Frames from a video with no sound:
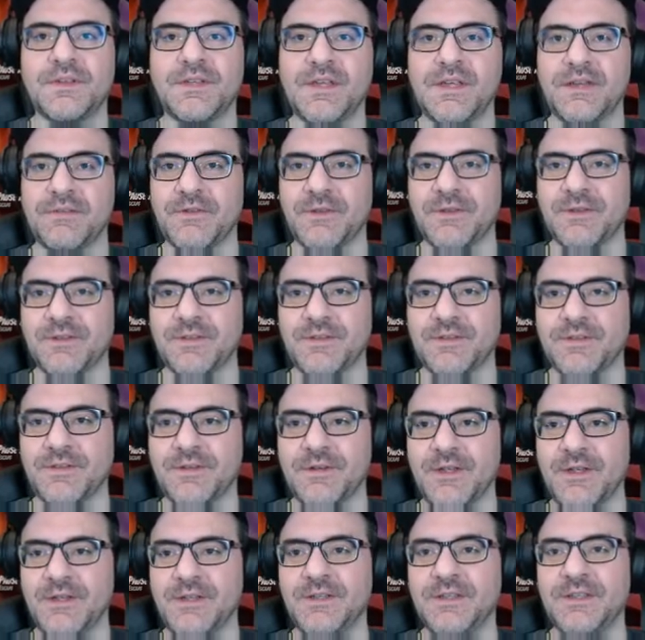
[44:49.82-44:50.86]
Covering the
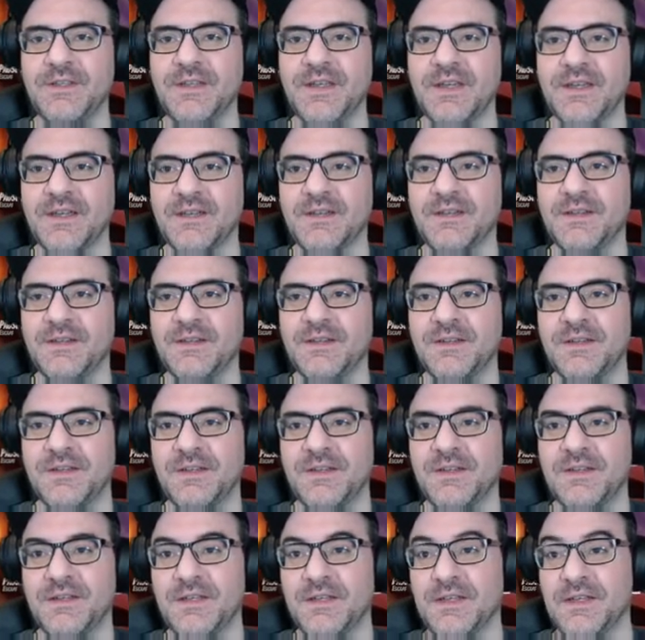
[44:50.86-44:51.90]
screen. Yeah.
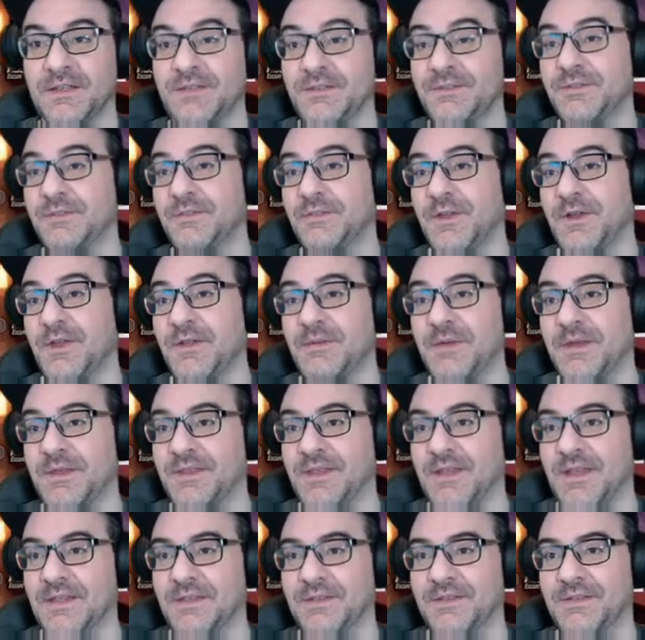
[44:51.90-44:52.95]
At least you thought
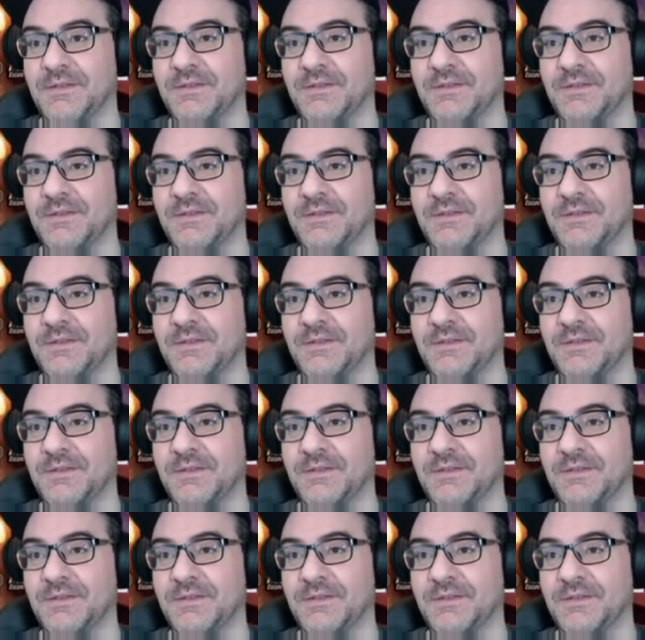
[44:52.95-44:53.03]
about that.